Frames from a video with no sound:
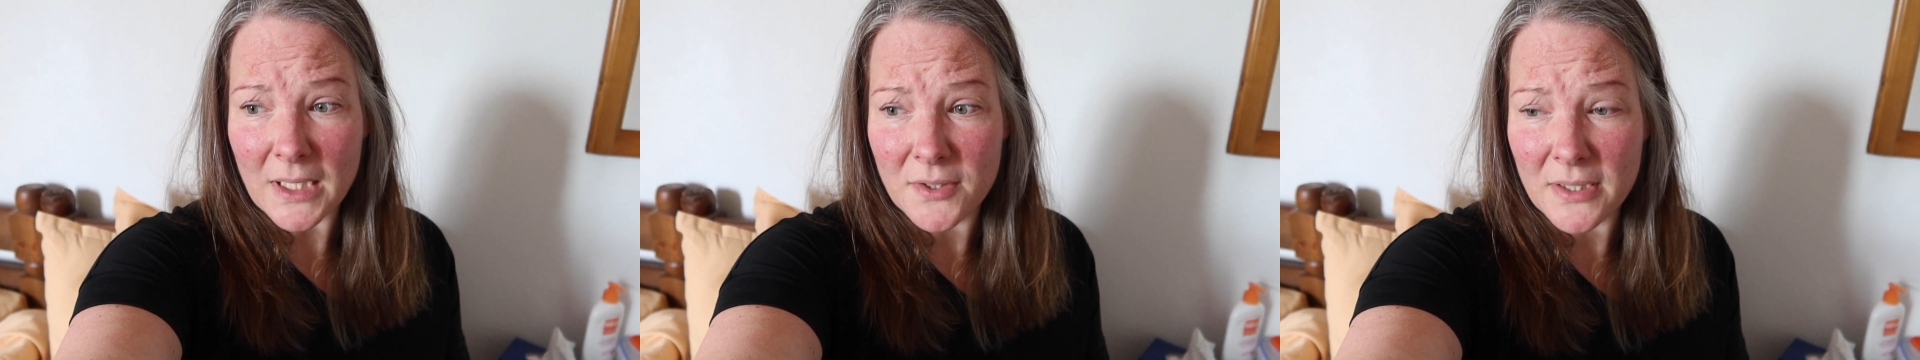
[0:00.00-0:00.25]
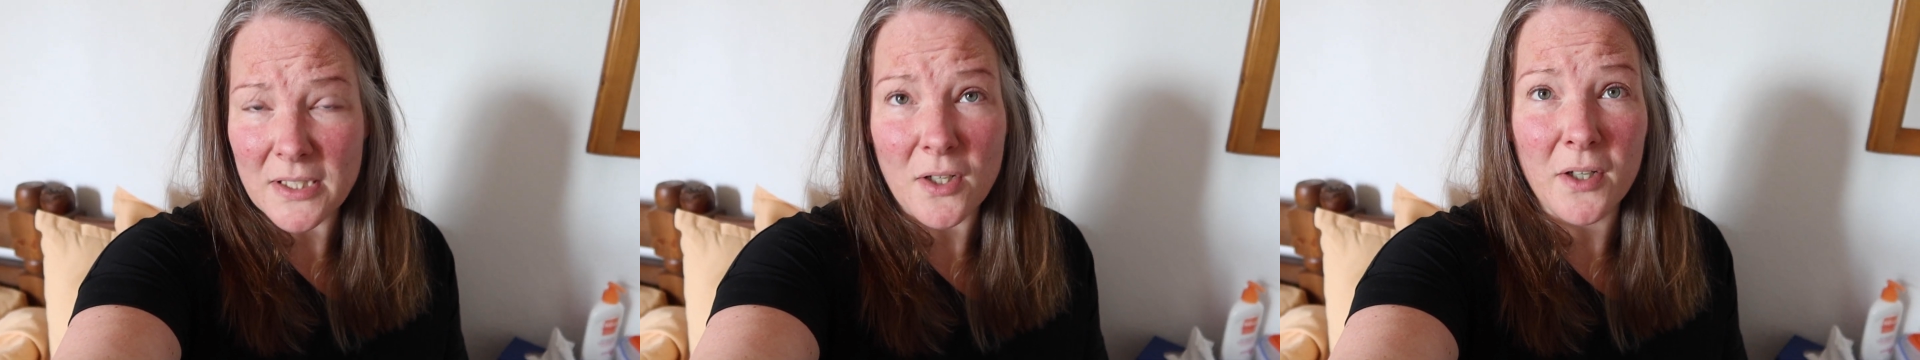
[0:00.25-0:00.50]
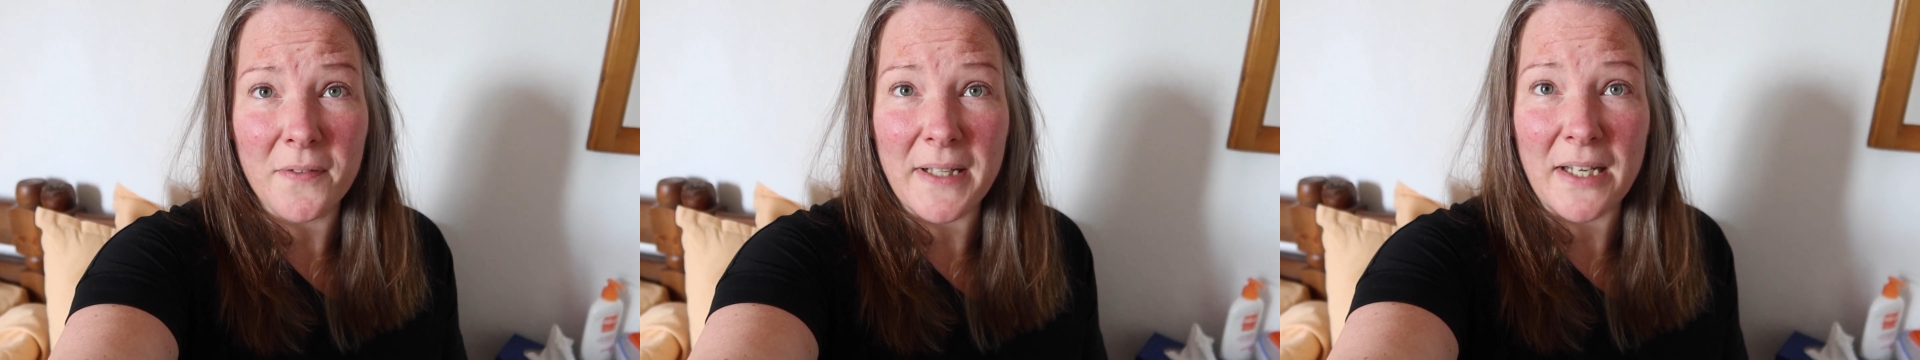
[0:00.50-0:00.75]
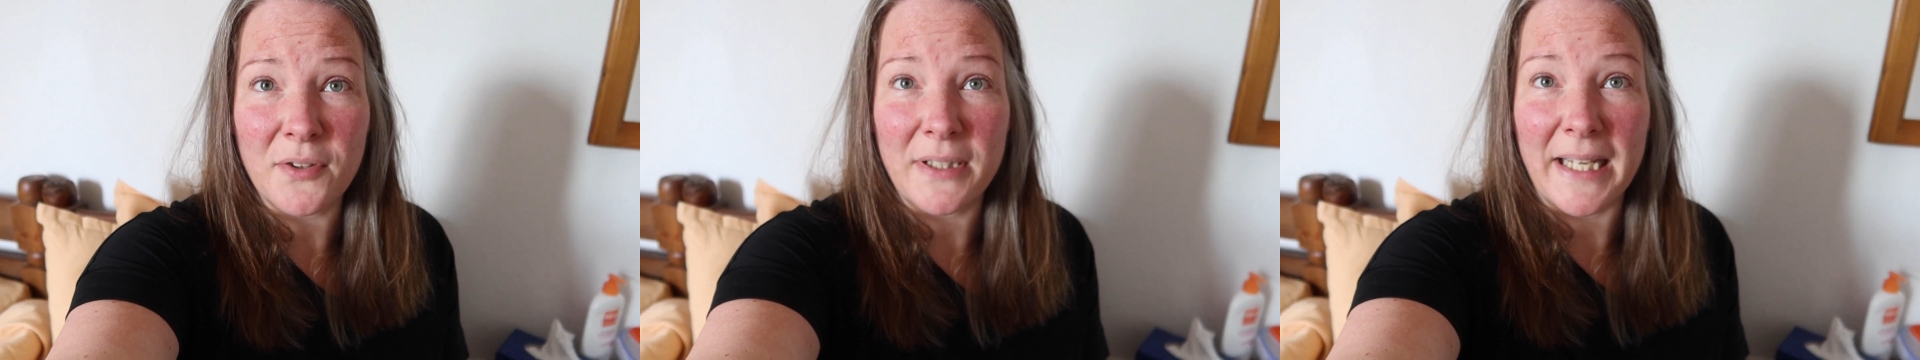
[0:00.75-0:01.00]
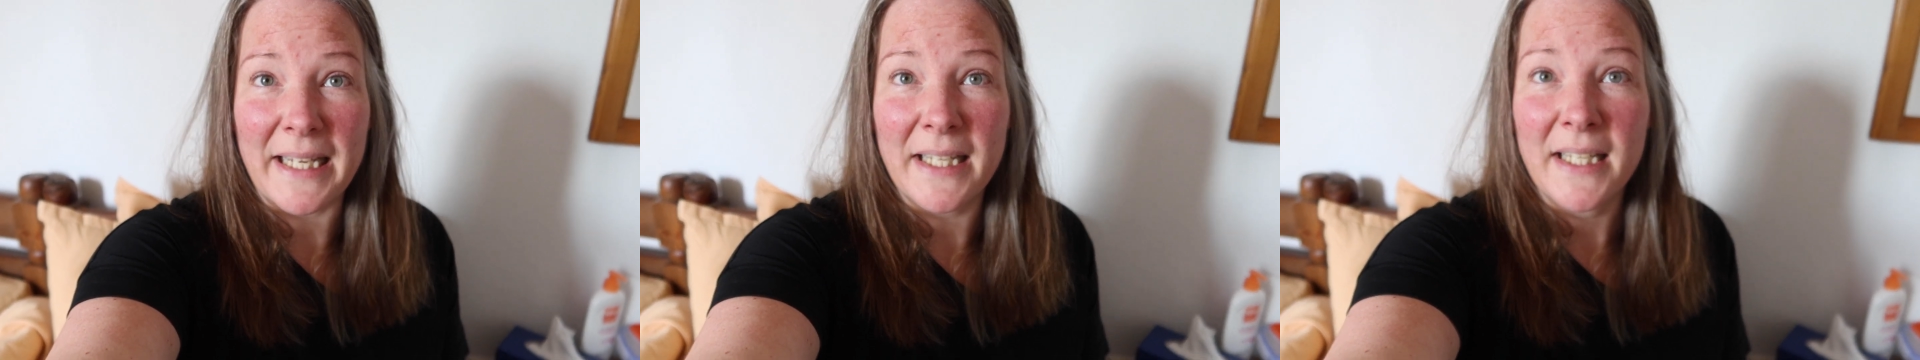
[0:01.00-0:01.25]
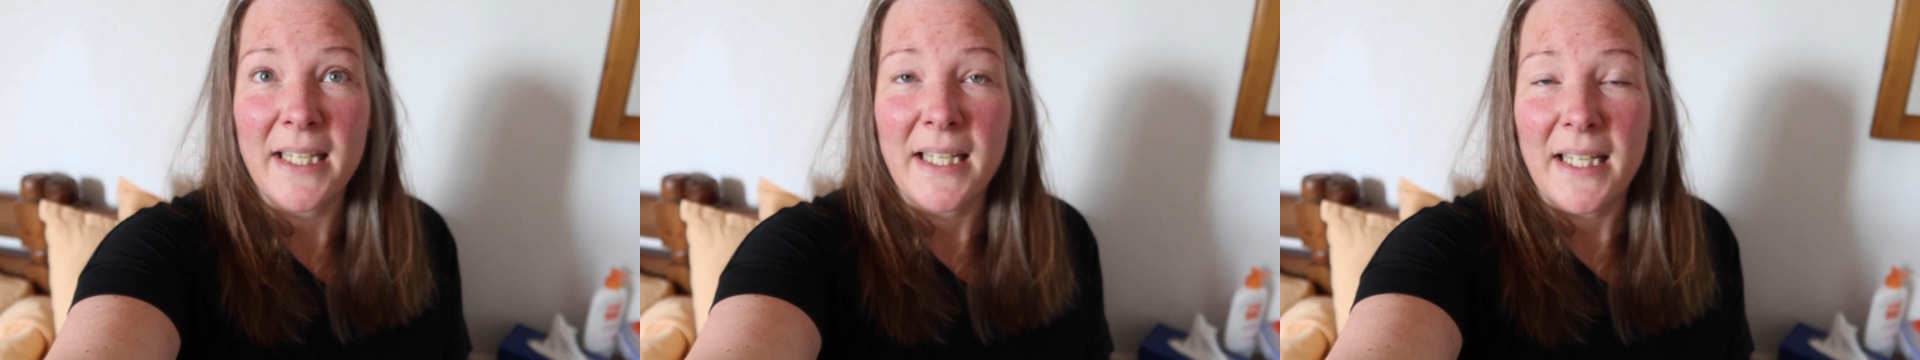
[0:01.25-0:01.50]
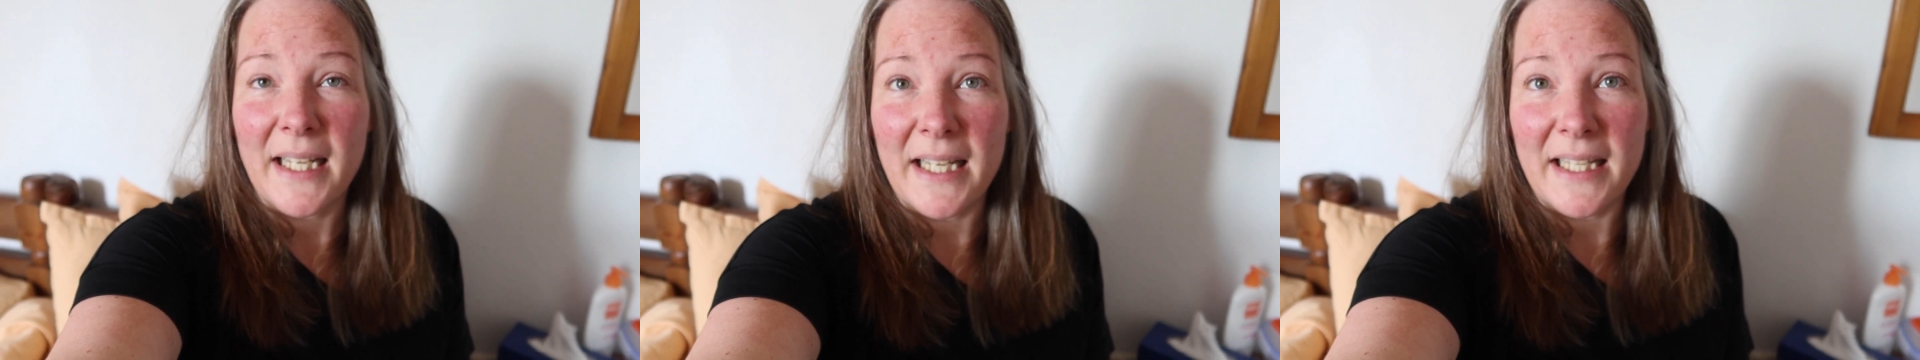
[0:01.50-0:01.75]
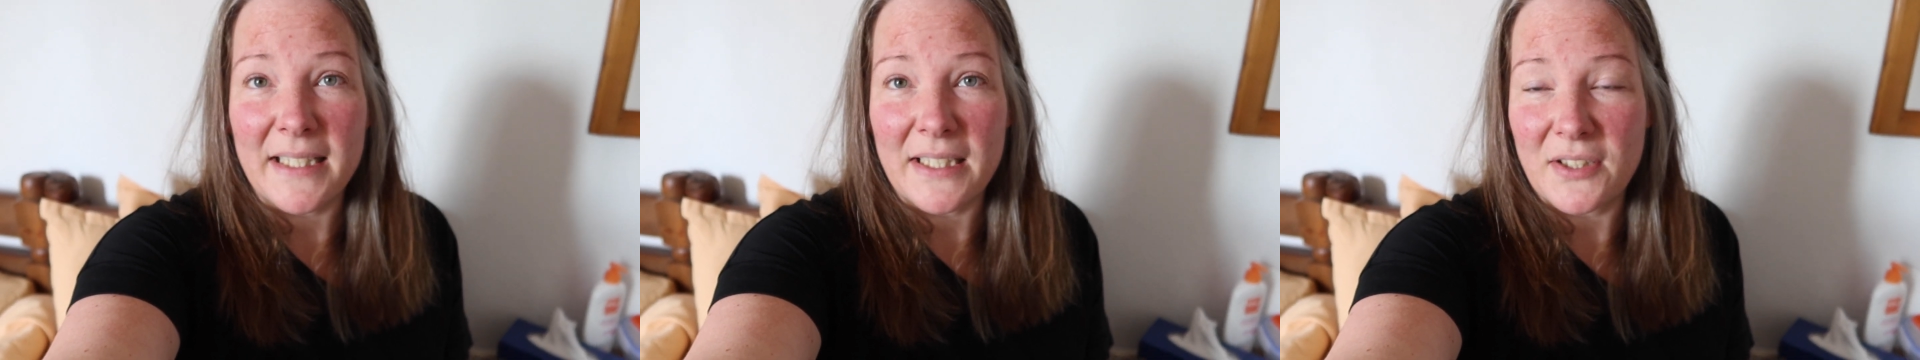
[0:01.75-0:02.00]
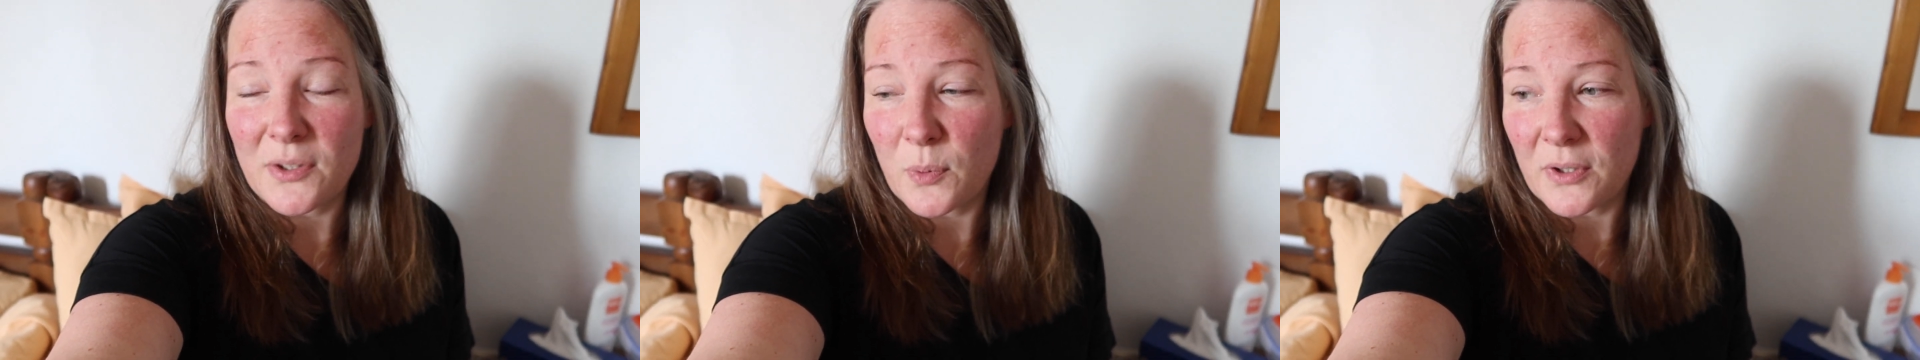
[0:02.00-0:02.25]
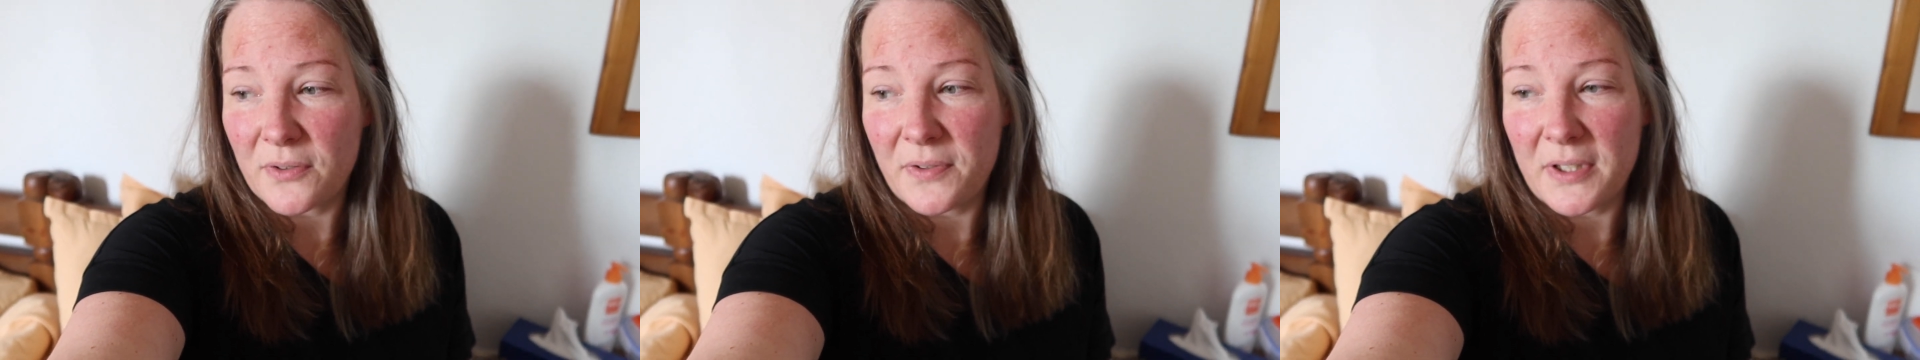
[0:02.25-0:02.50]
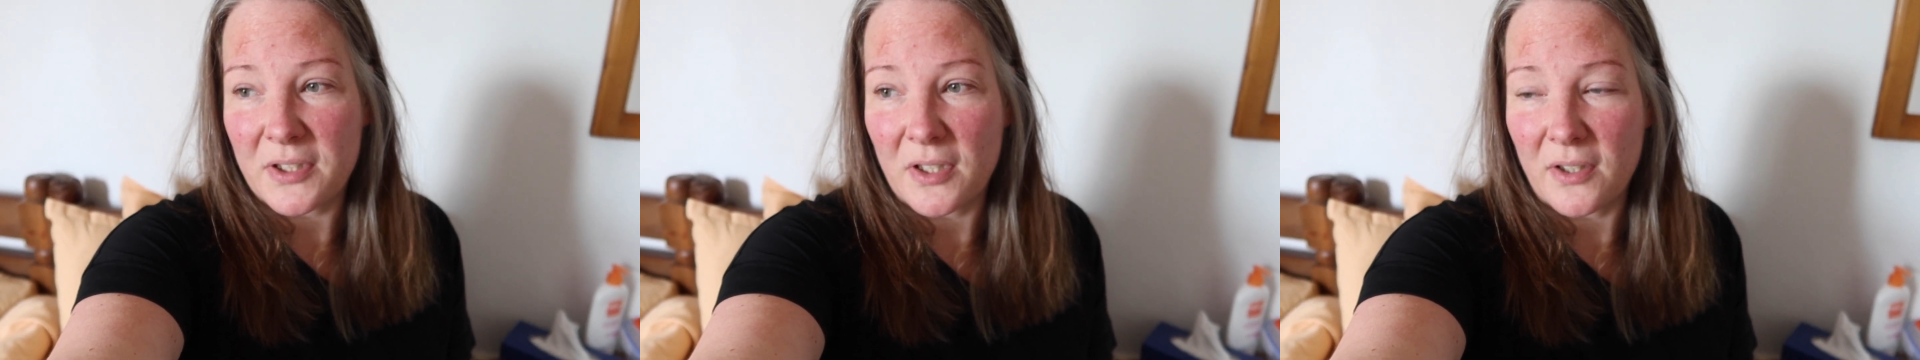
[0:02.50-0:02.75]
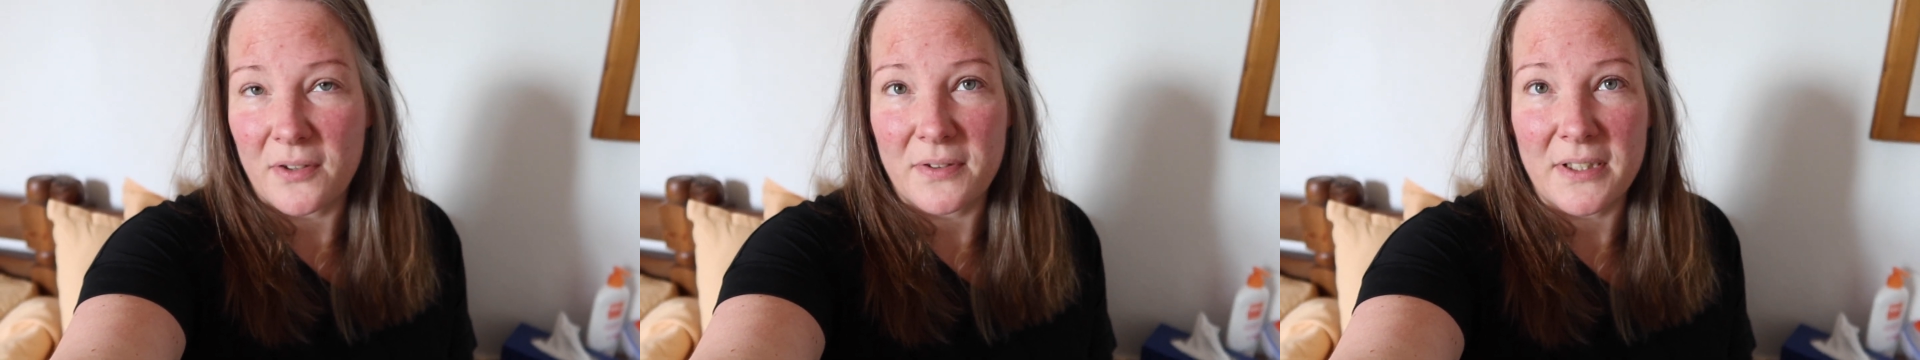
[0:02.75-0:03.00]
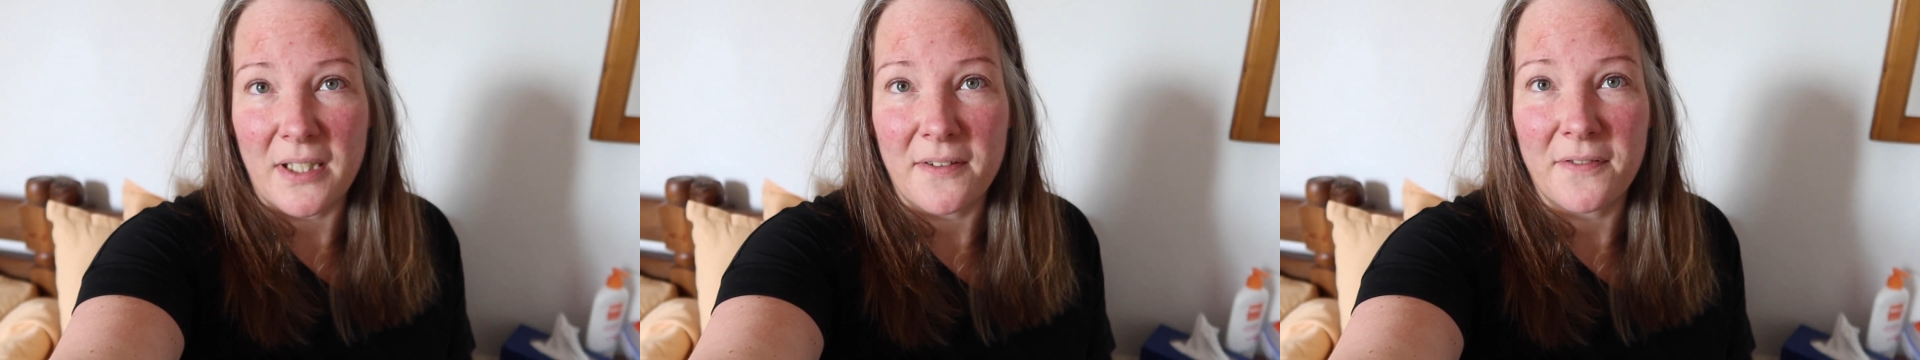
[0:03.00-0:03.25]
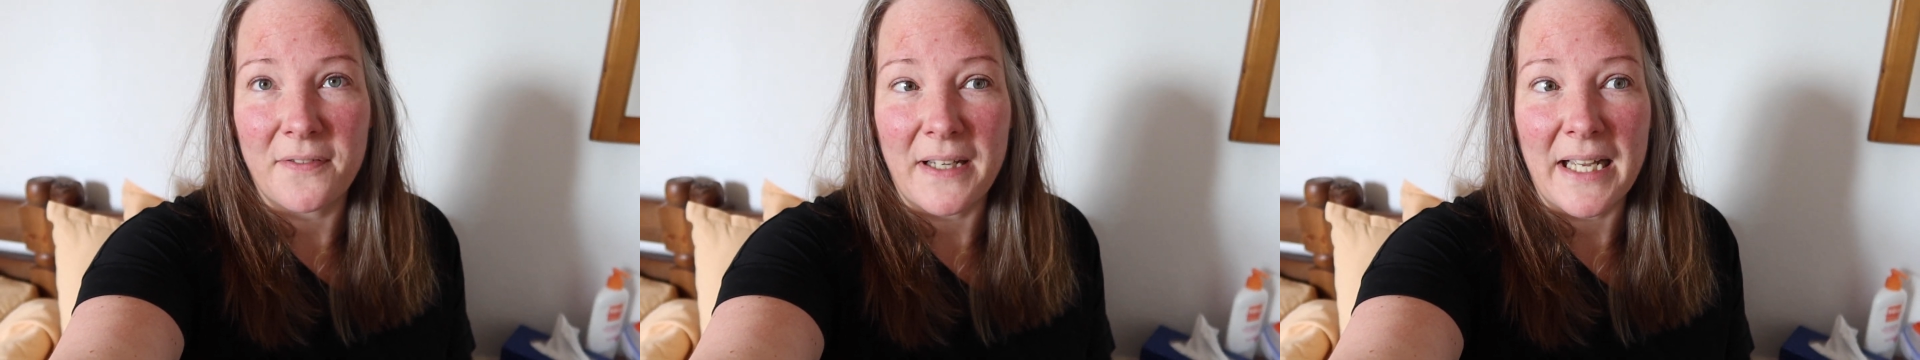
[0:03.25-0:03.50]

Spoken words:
So there's a lot of that today, and I just want to finish a lot of stuff.